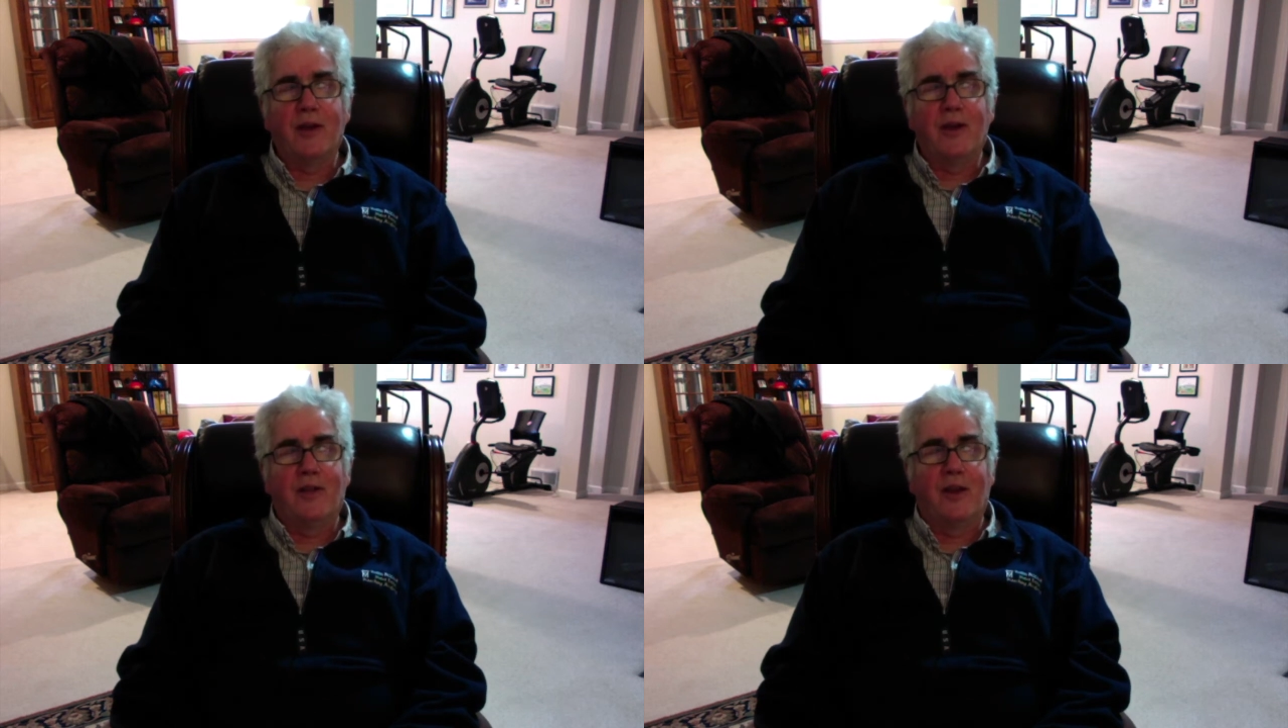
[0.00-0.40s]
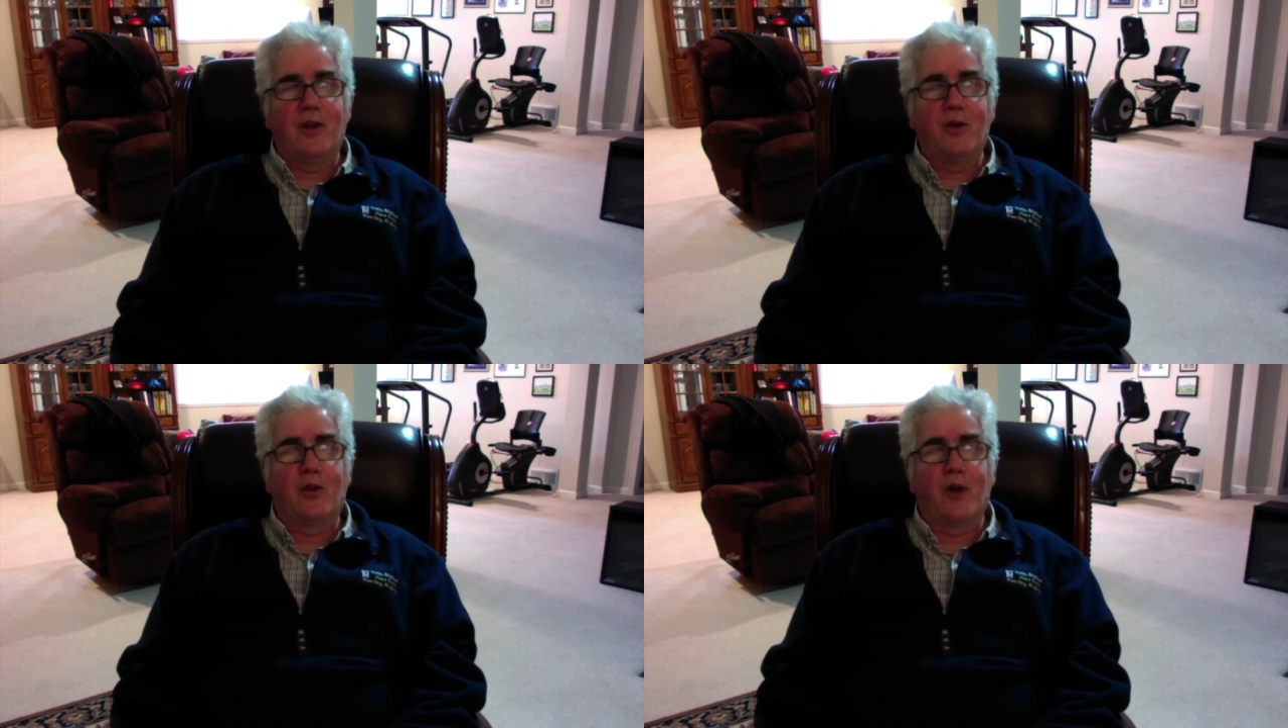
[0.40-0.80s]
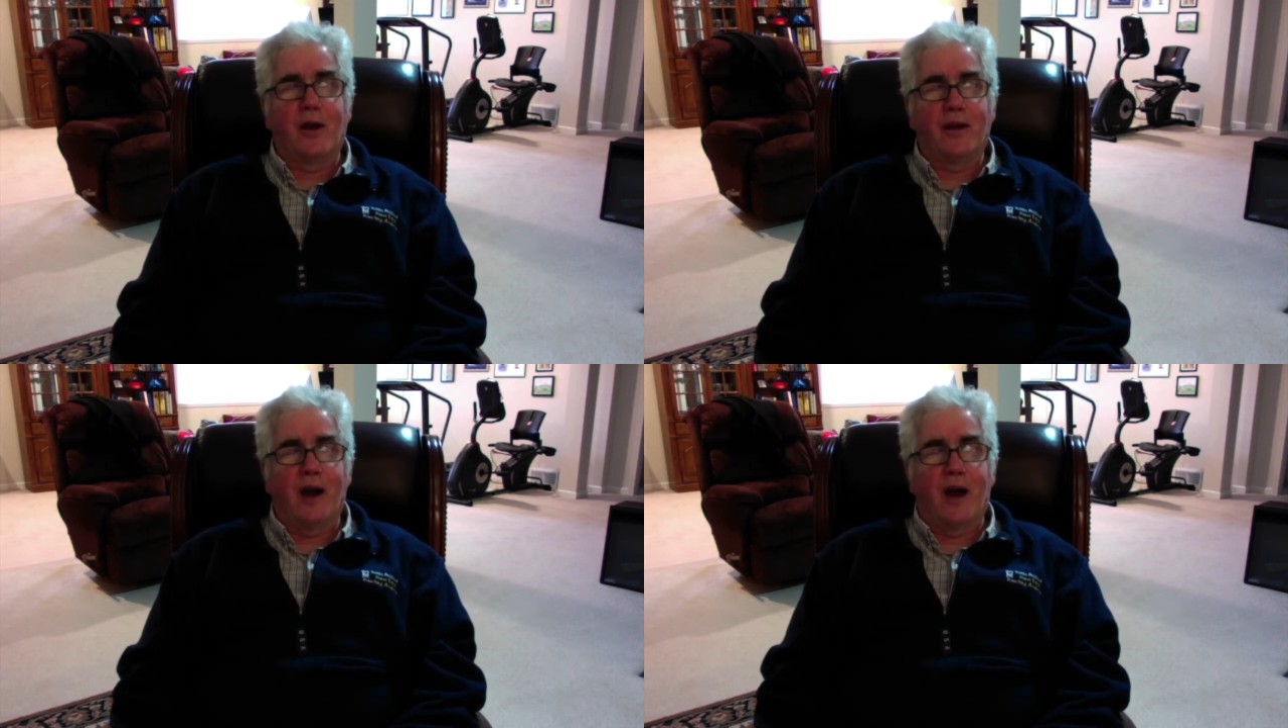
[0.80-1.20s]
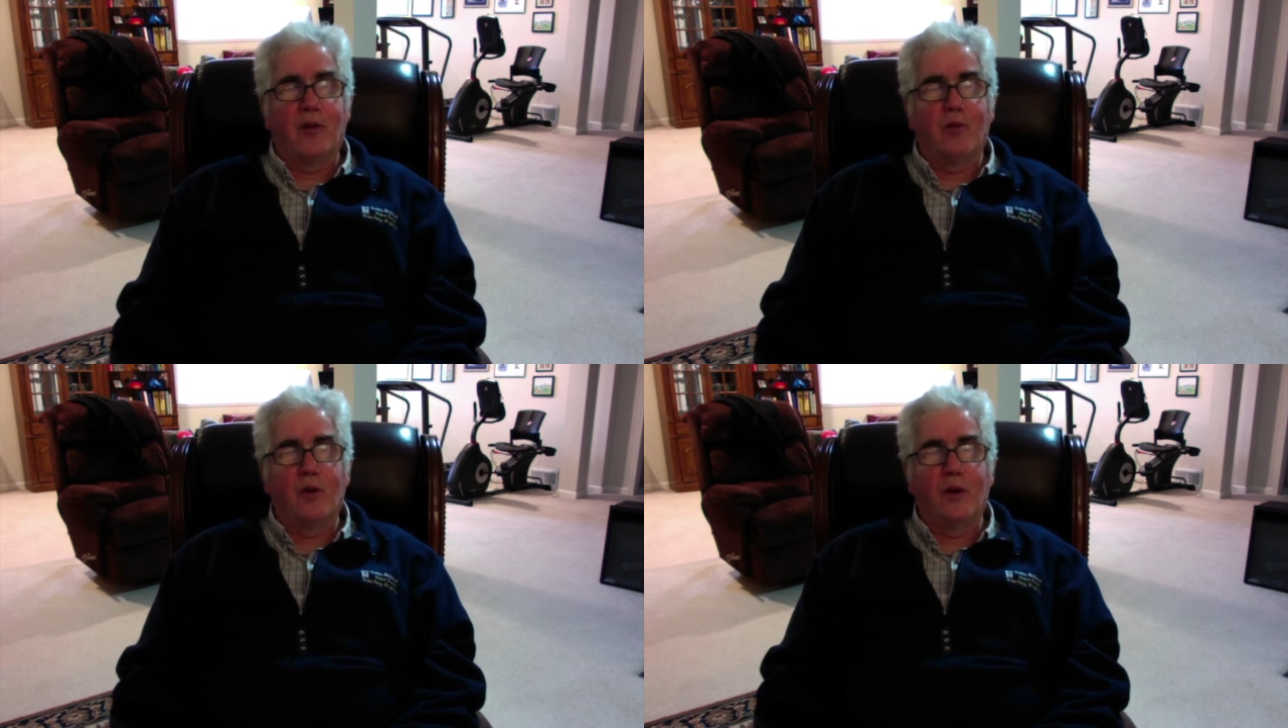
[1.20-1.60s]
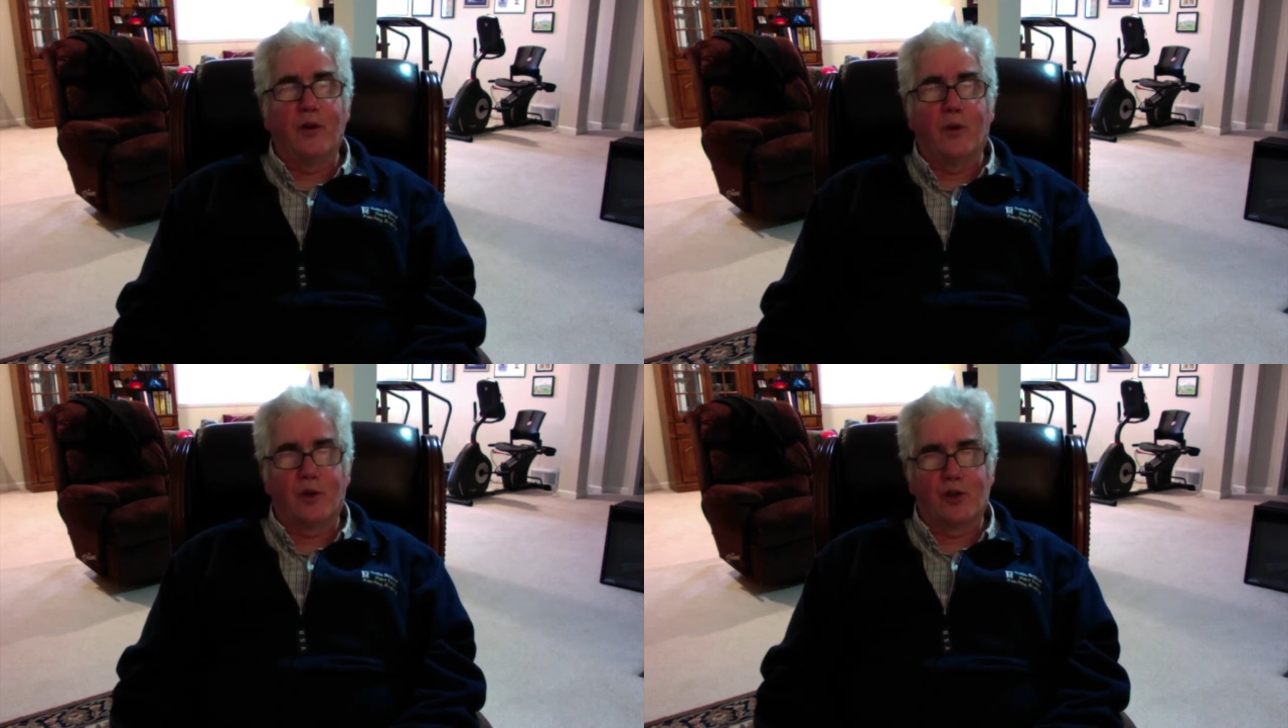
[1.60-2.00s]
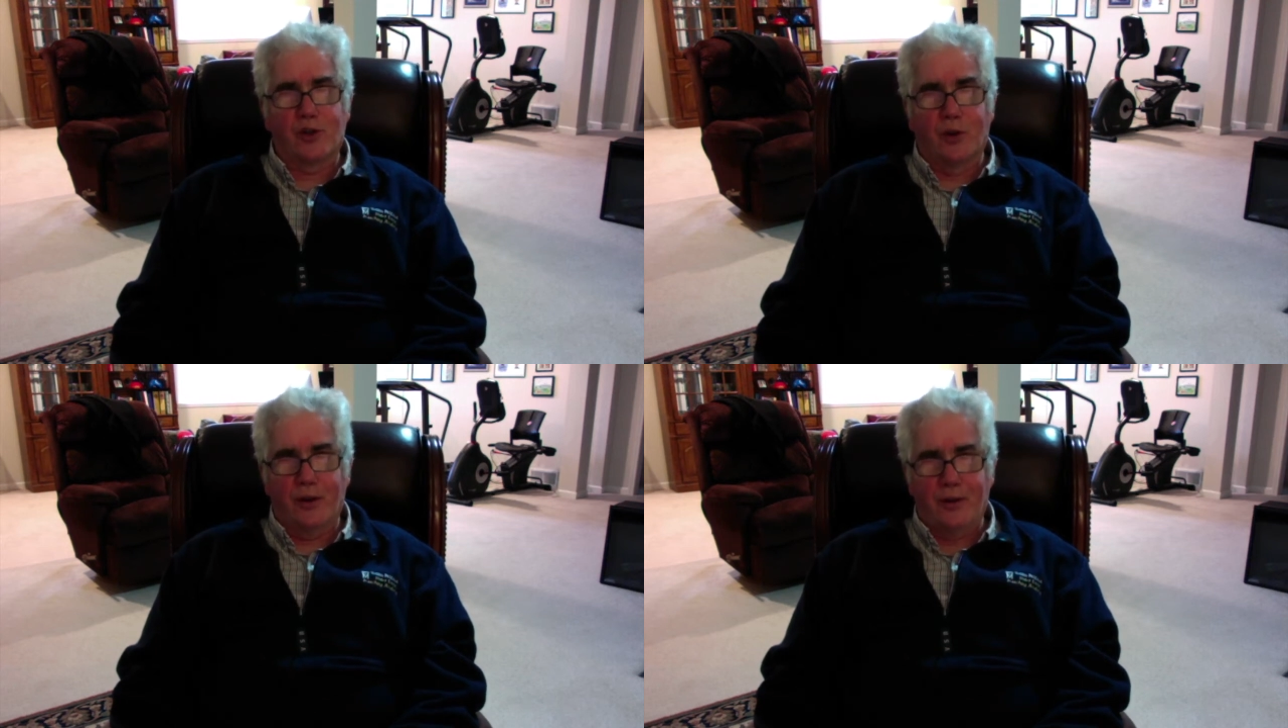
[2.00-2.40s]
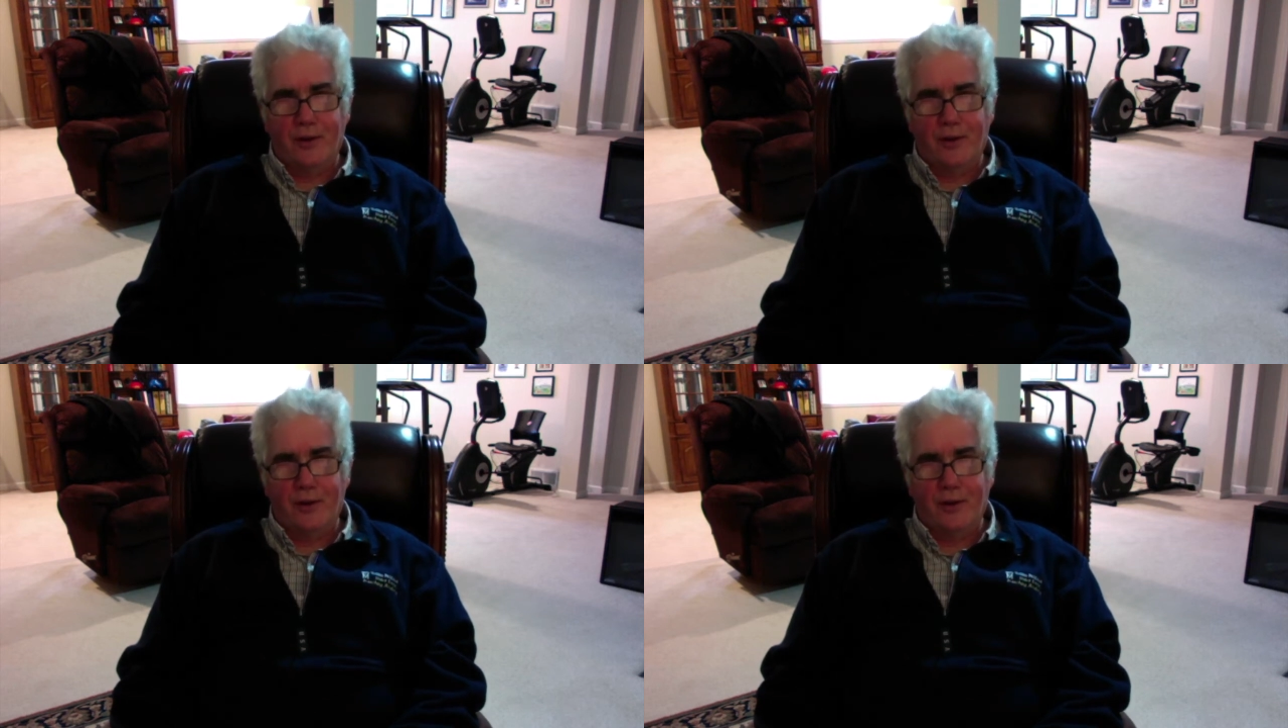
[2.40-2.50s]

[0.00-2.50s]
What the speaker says: that you thought God would or should?